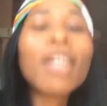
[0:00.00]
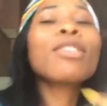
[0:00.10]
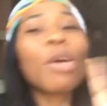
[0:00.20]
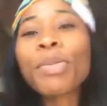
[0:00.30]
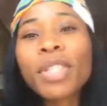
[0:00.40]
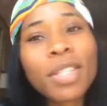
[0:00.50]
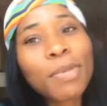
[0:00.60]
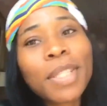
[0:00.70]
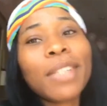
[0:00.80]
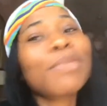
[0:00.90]
something
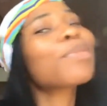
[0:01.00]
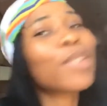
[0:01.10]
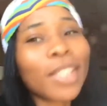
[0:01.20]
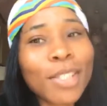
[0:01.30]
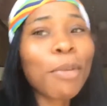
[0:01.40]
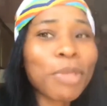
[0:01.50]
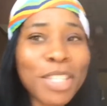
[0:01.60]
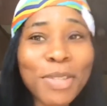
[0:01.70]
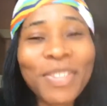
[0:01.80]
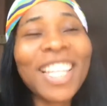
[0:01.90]
similar. Okay, something
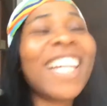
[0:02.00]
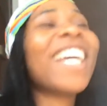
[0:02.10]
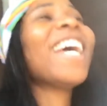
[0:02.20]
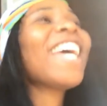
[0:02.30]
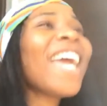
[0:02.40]
similar.